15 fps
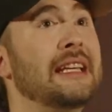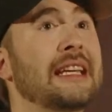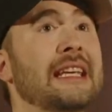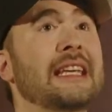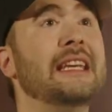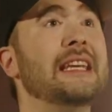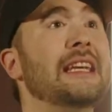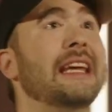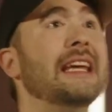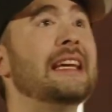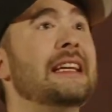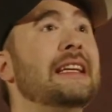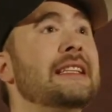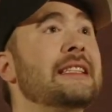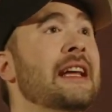he
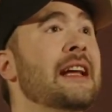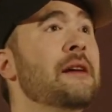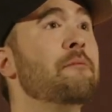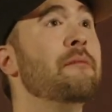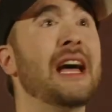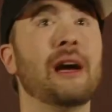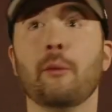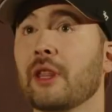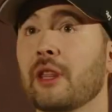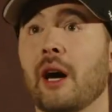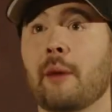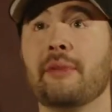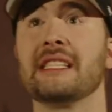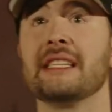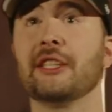is met with
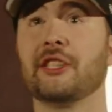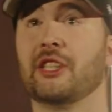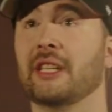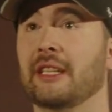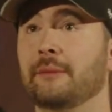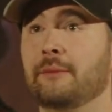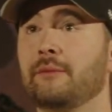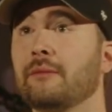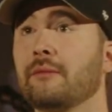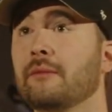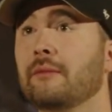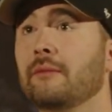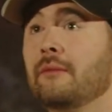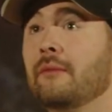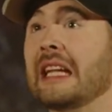opposition.
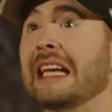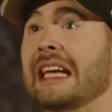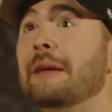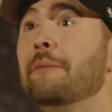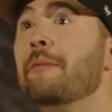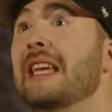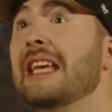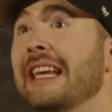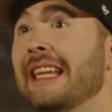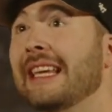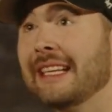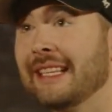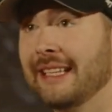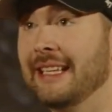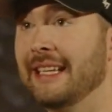
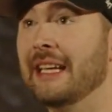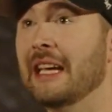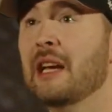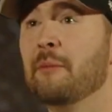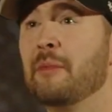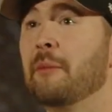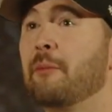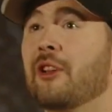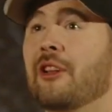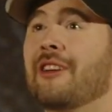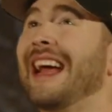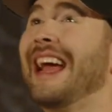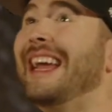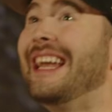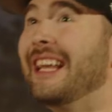Immediately people are
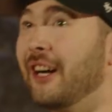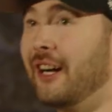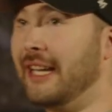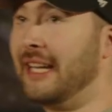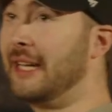hating on him.